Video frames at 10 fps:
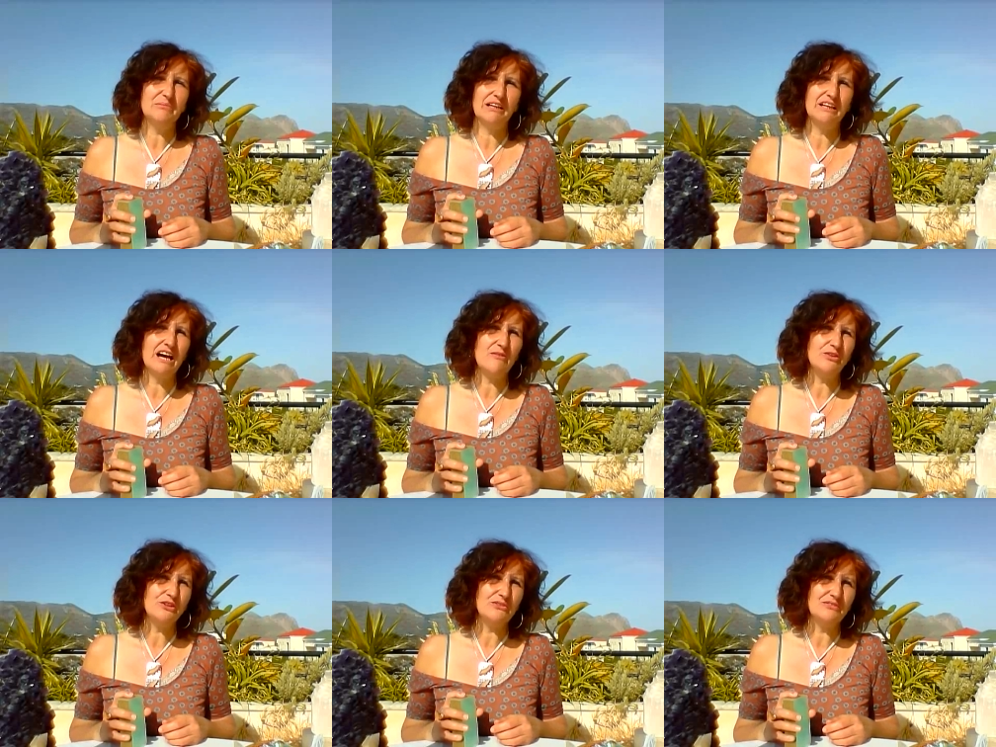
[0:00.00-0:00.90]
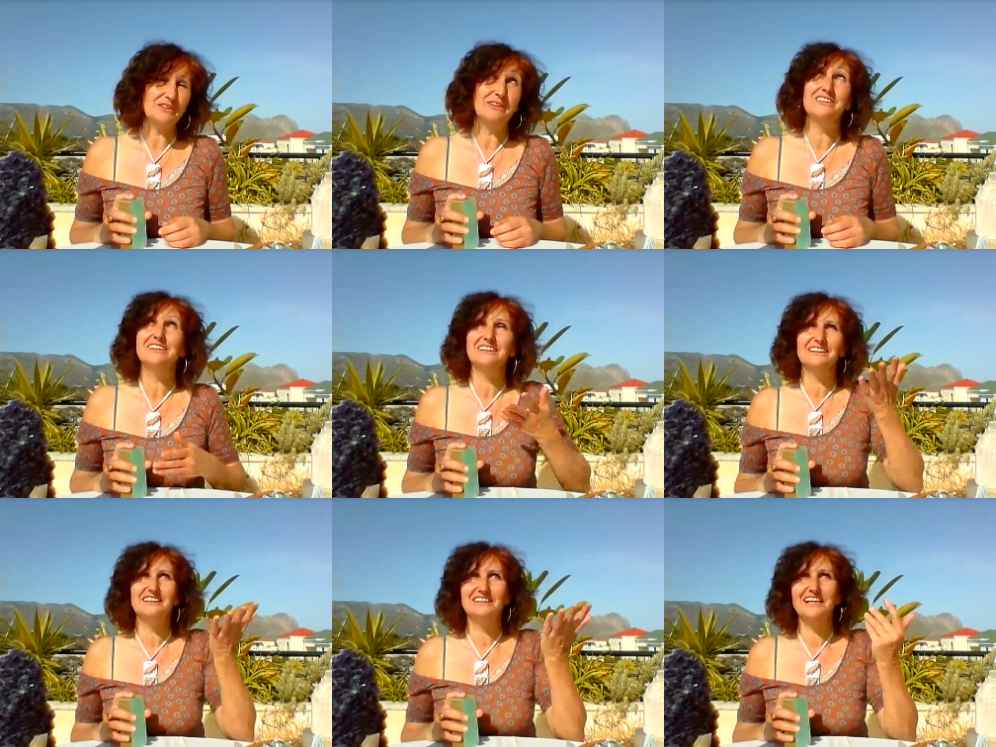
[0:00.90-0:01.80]
about how do you feel when you
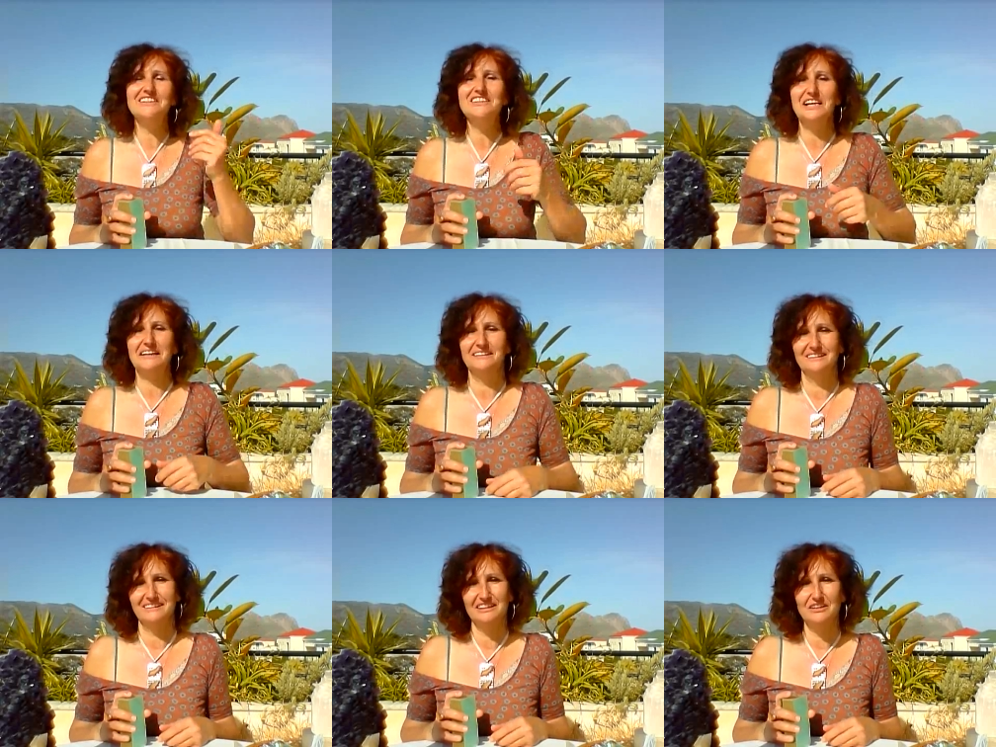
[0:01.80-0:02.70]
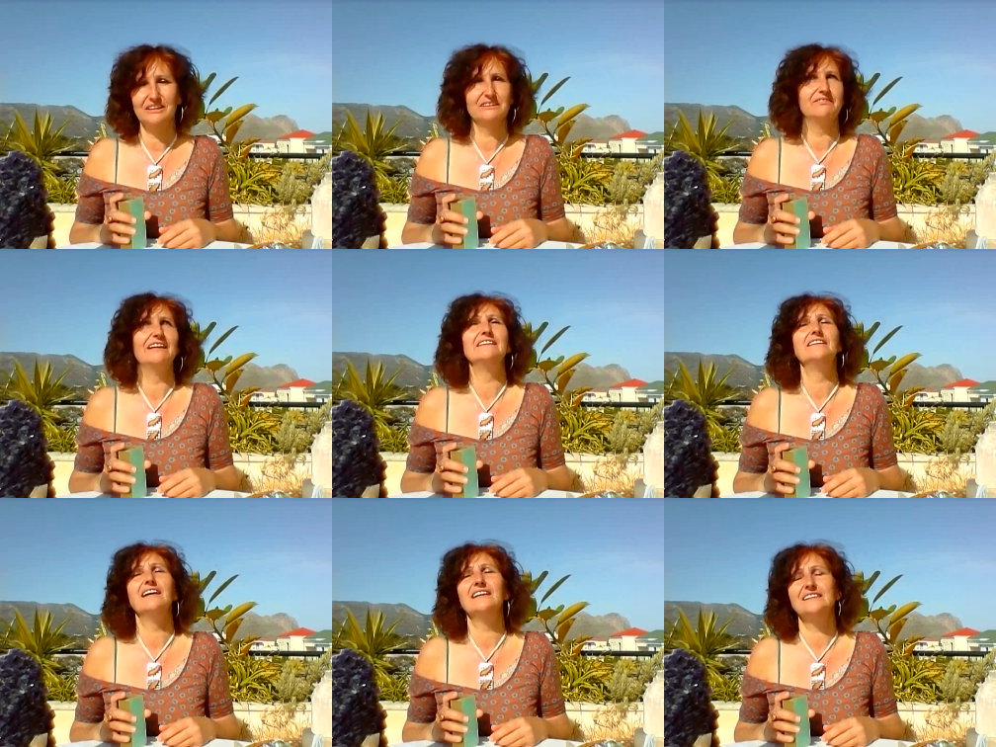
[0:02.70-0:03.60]
sit in the sunshine. You know, it's
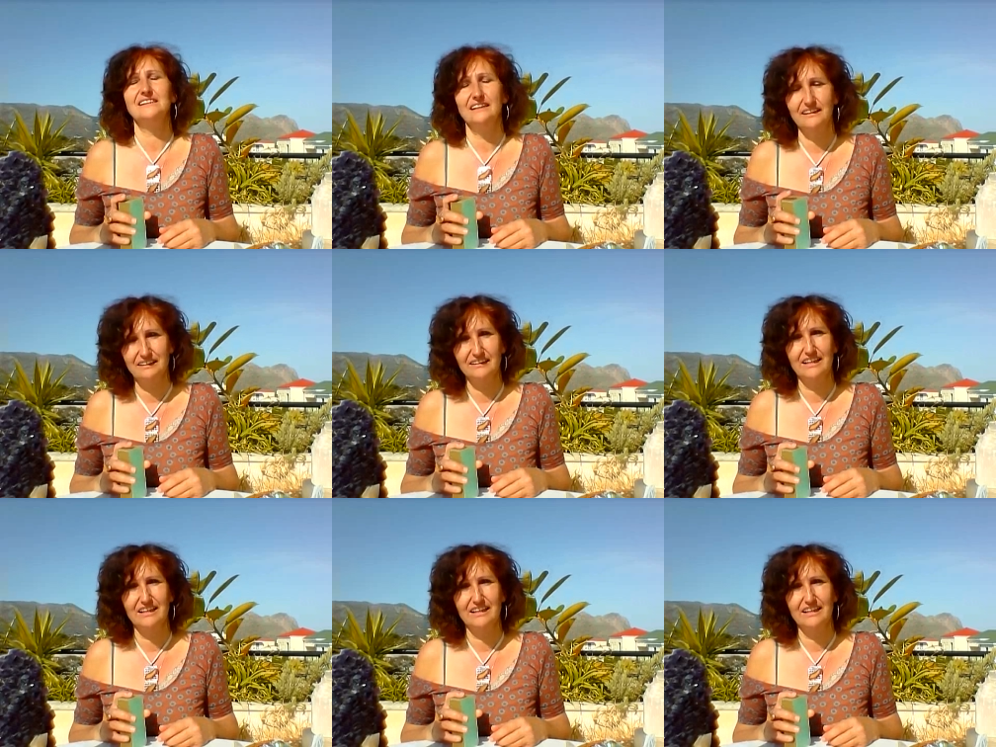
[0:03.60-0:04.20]
fantastic.